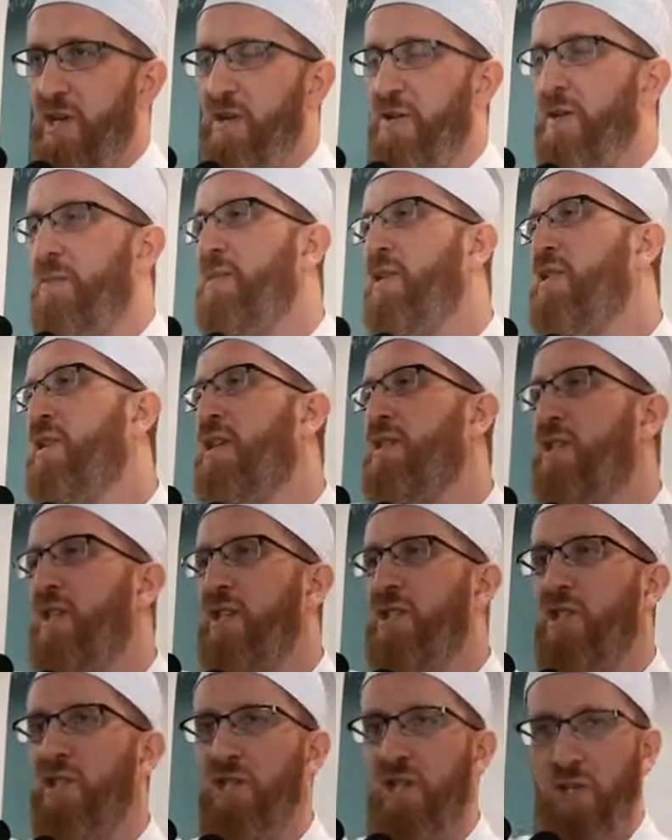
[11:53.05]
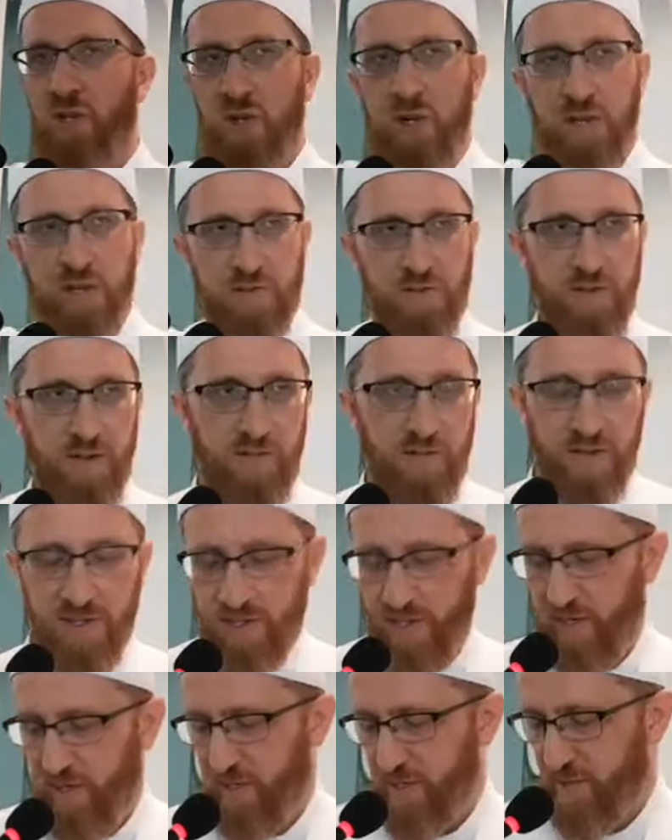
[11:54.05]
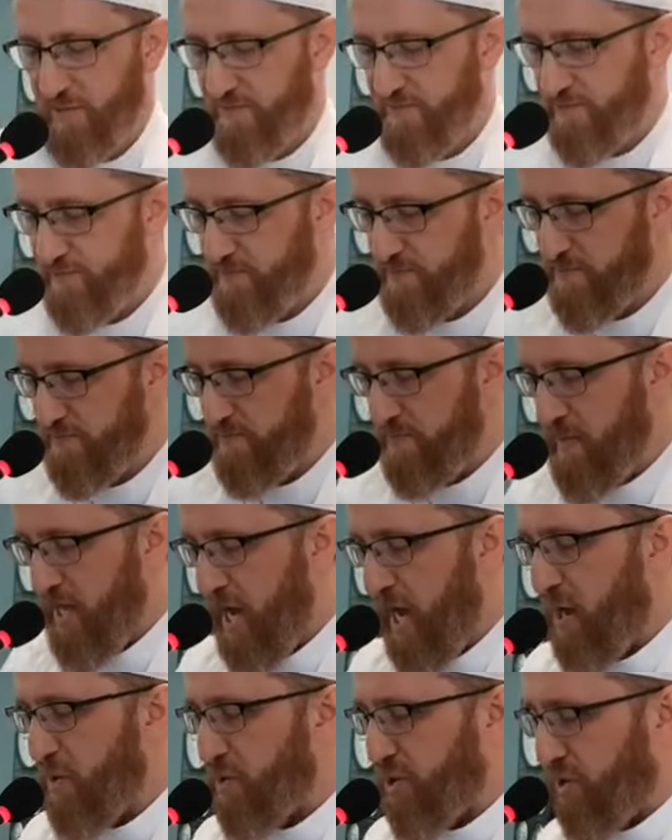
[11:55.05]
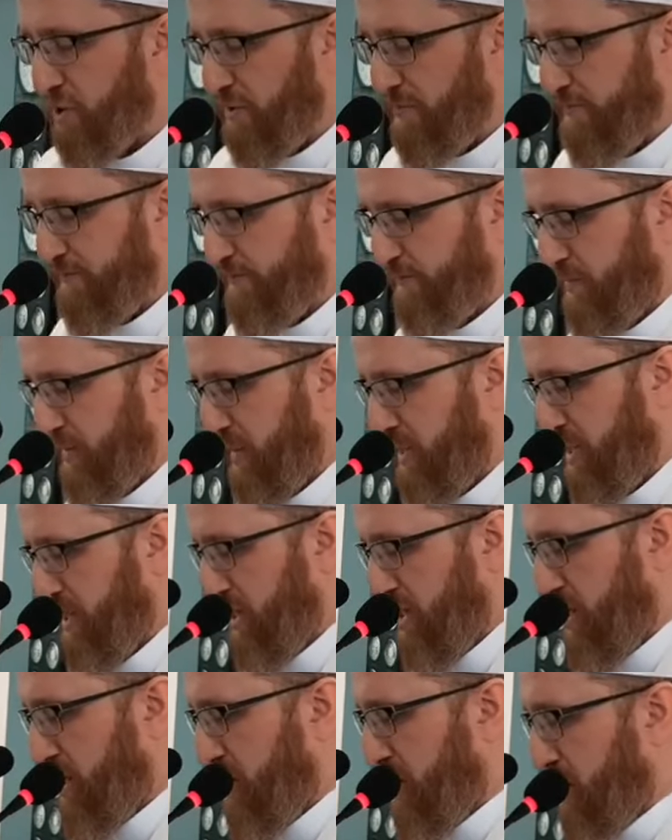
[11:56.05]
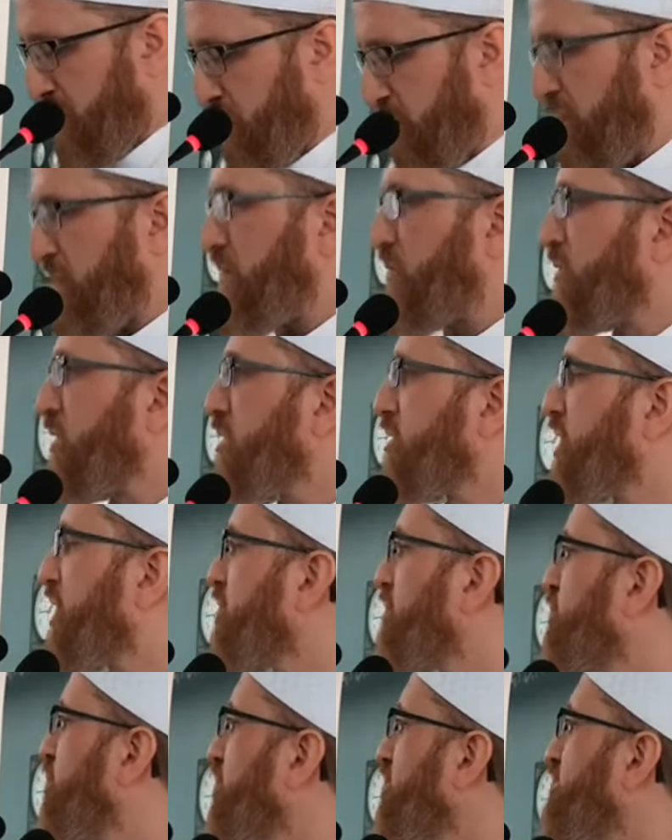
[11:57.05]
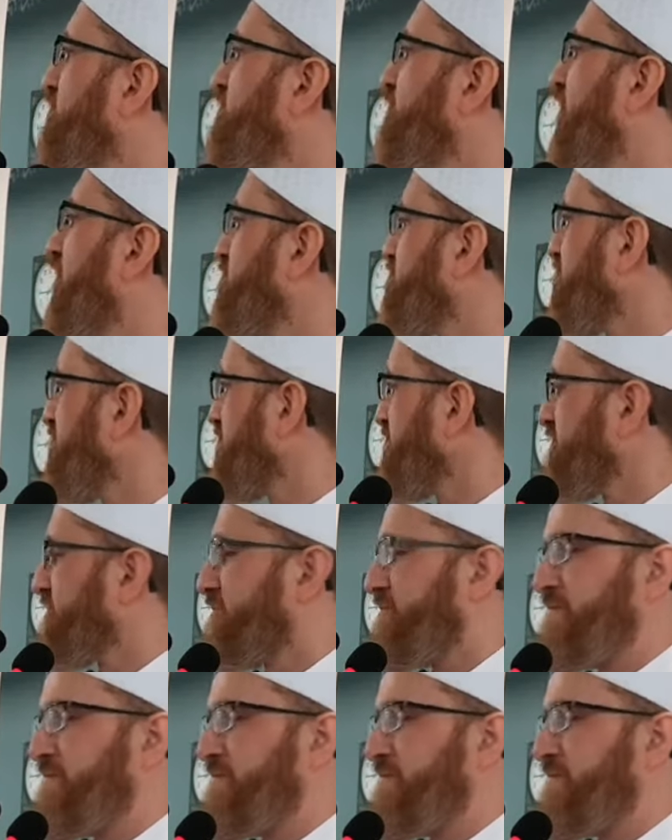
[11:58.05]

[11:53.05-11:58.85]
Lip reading: Ramadan teaches us all three of these things. How so? Well, we look at the point of fasting.